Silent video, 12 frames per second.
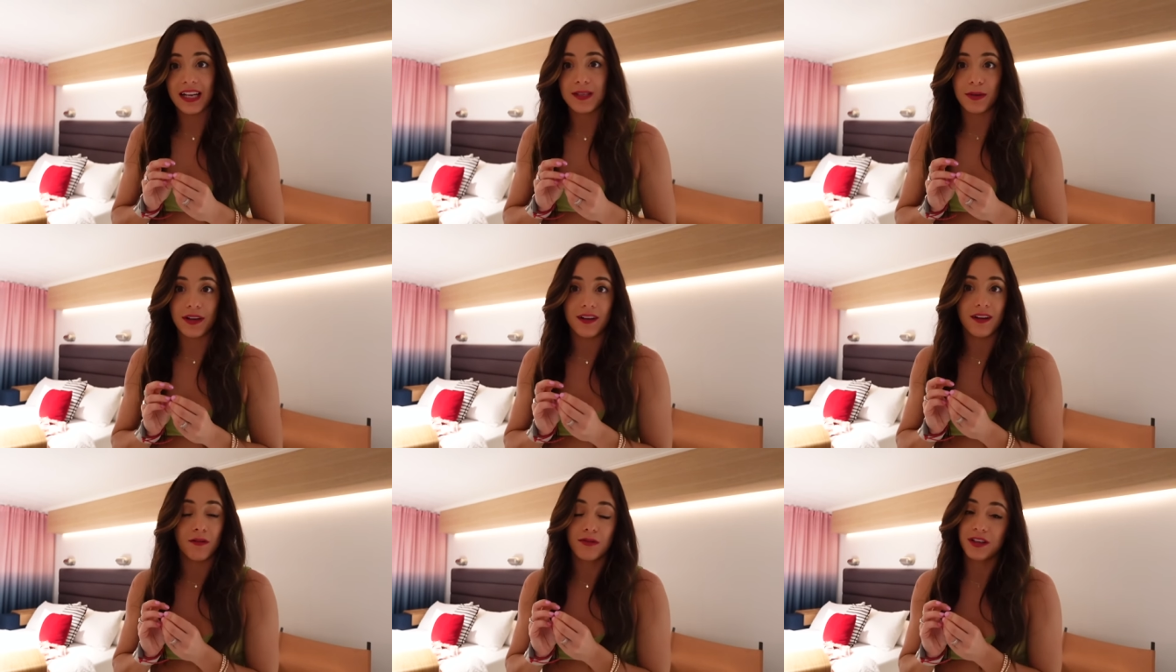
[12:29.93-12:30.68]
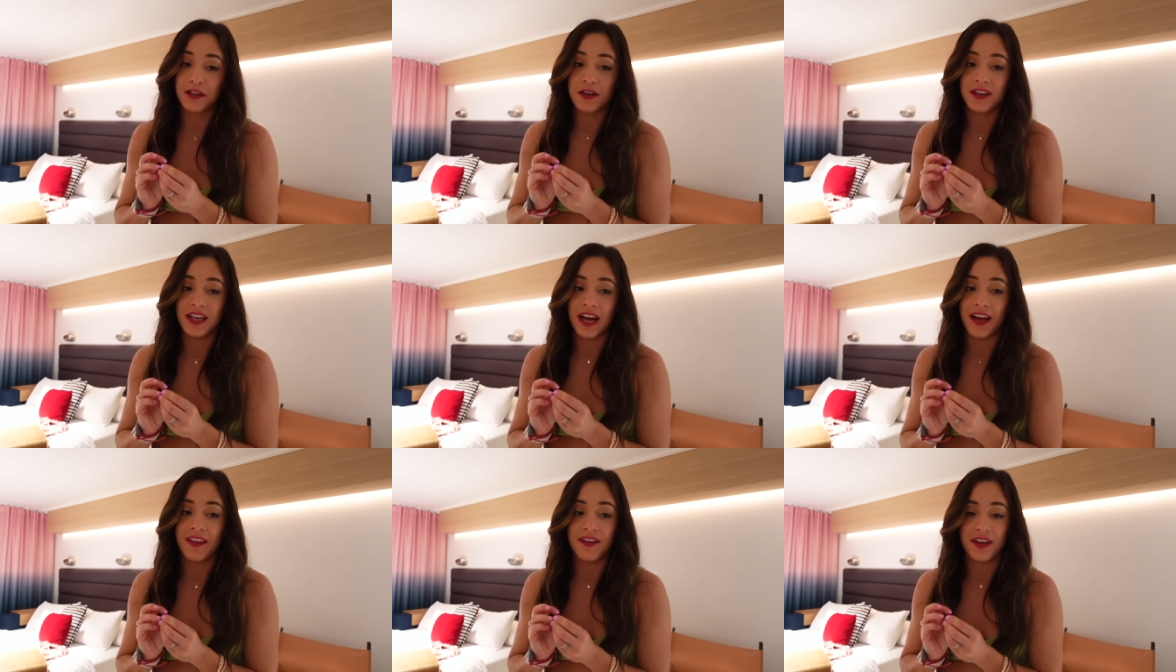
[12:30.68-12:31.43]
It's been a really good
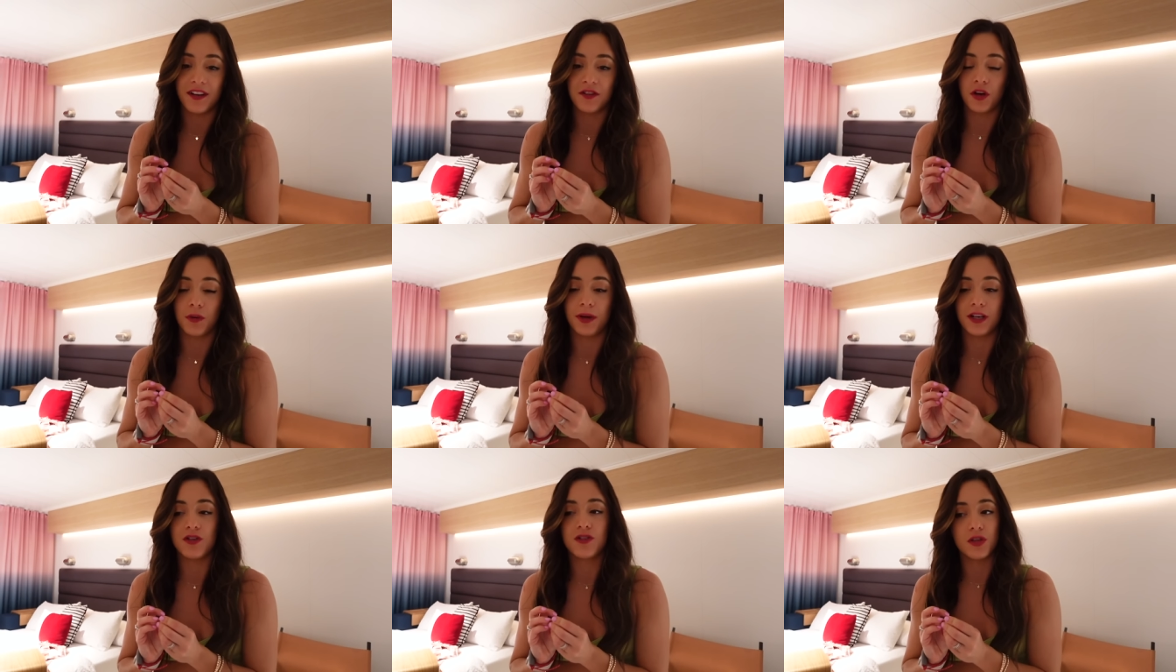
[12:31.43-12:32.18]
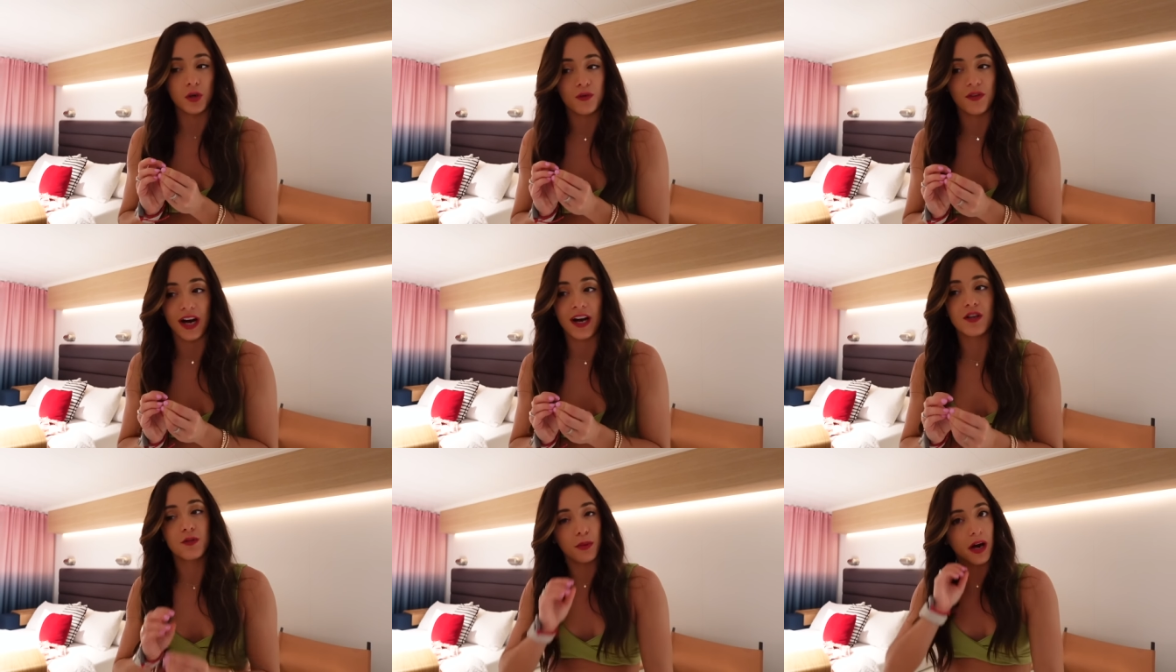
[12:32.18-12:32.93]
day. The day has gone by so
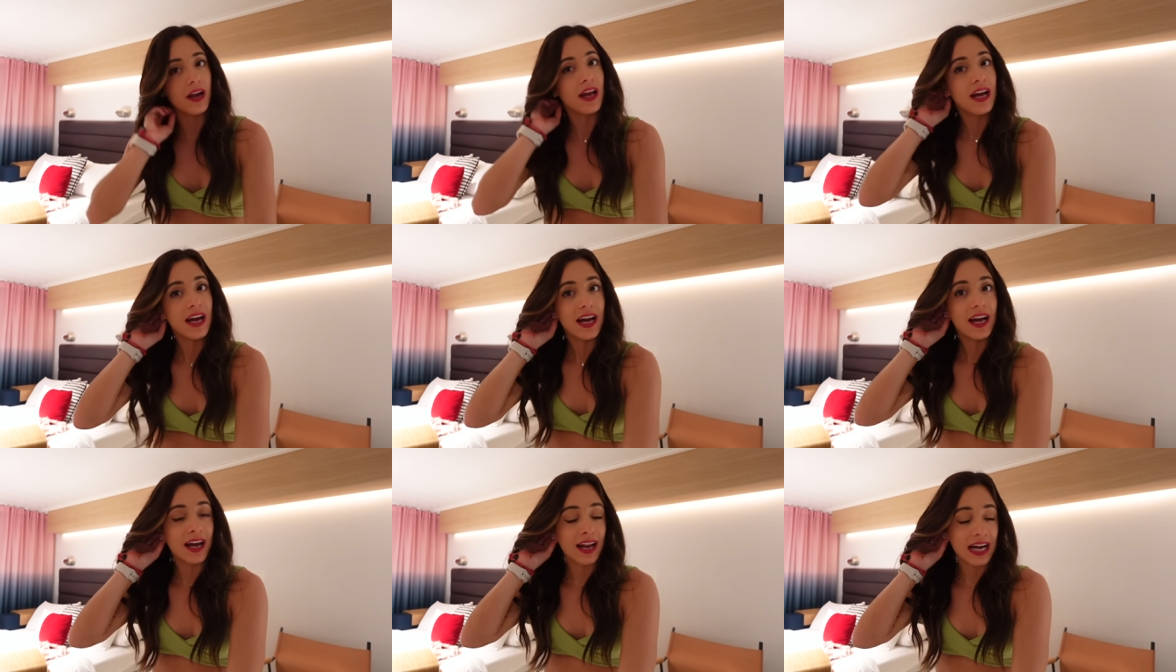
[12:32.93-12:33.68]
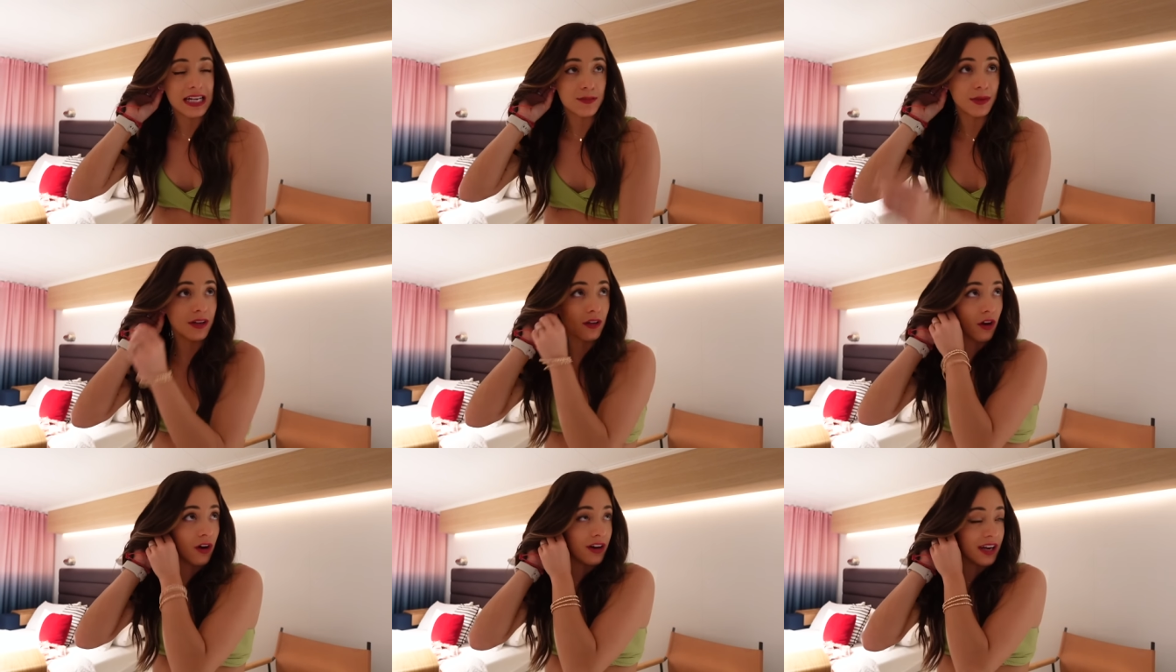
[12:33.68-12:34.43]
fast, but it has been a
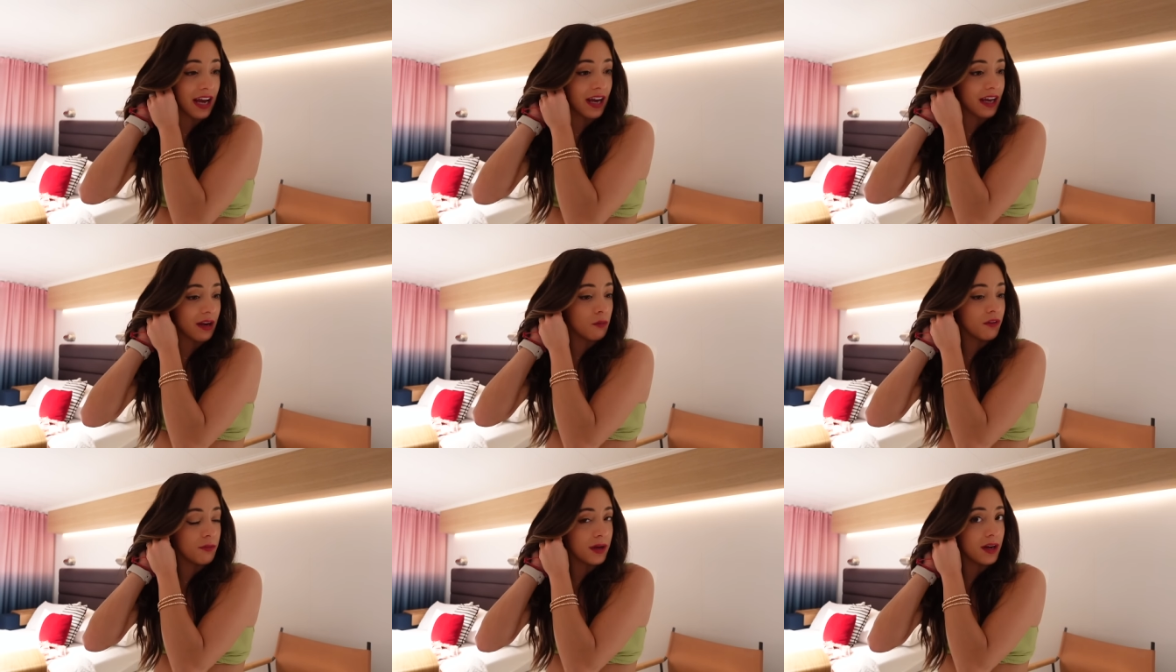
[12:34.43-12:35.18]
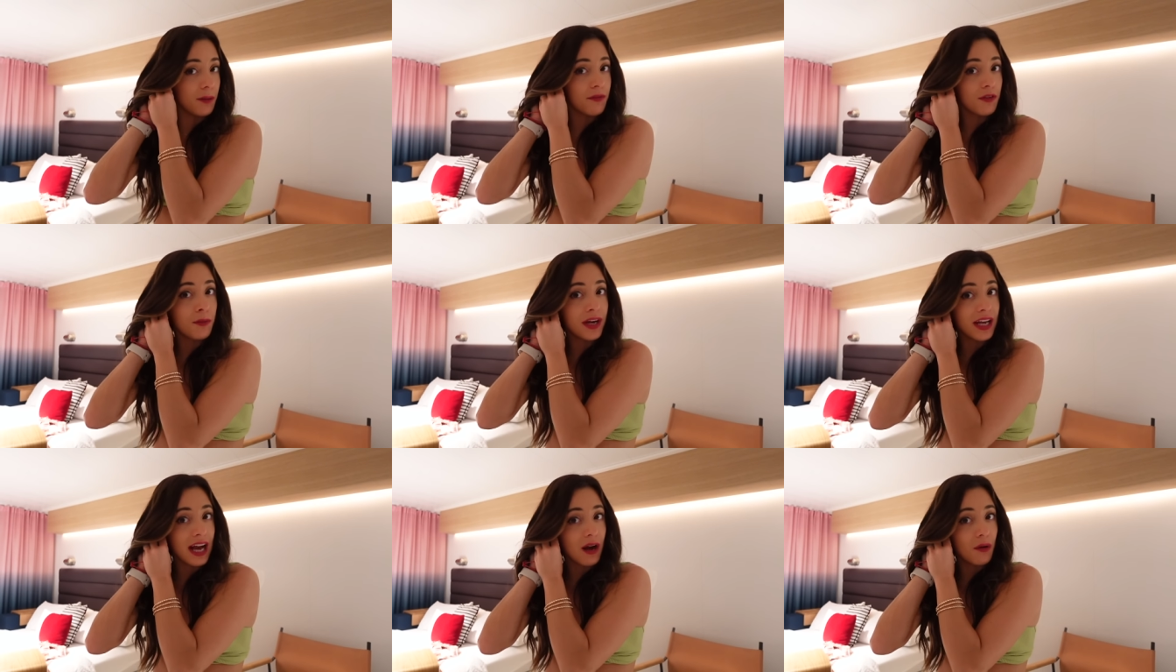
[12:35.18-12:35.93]
long day and we've been up for
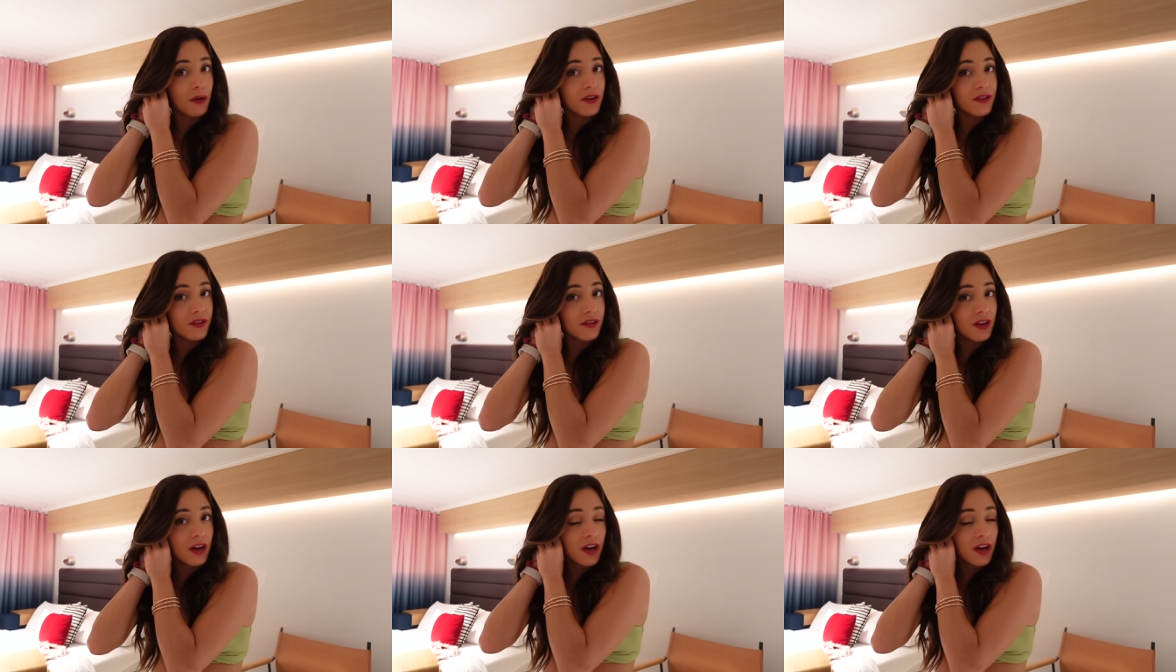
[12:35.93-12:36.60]
many hours.